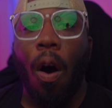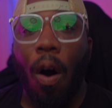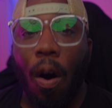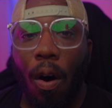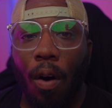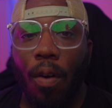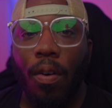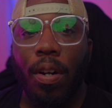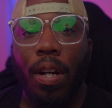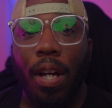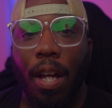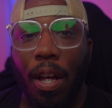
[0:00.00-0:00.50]

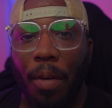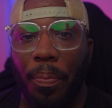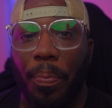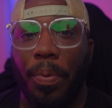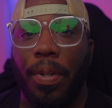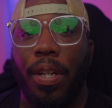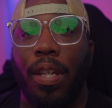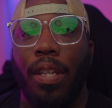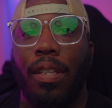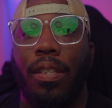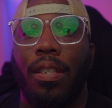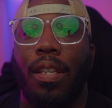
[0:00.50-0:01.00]
all
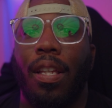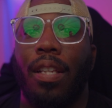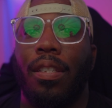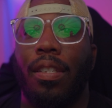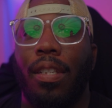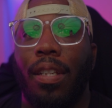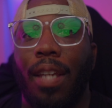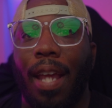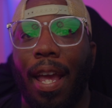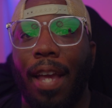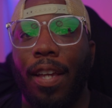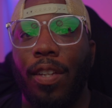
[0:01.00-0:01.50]
companies in
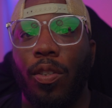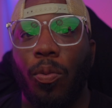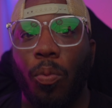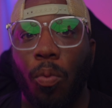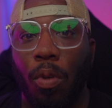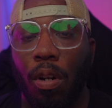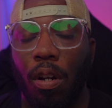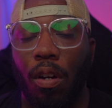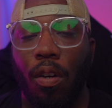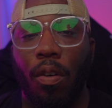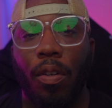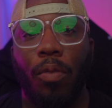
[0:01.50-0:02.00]
today's
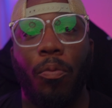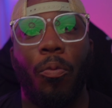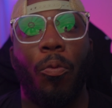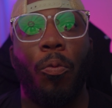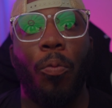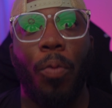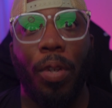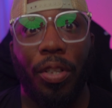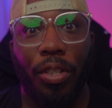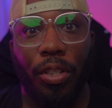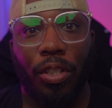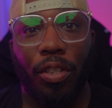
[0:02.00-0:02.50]
world,
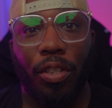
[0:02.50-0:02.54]
which is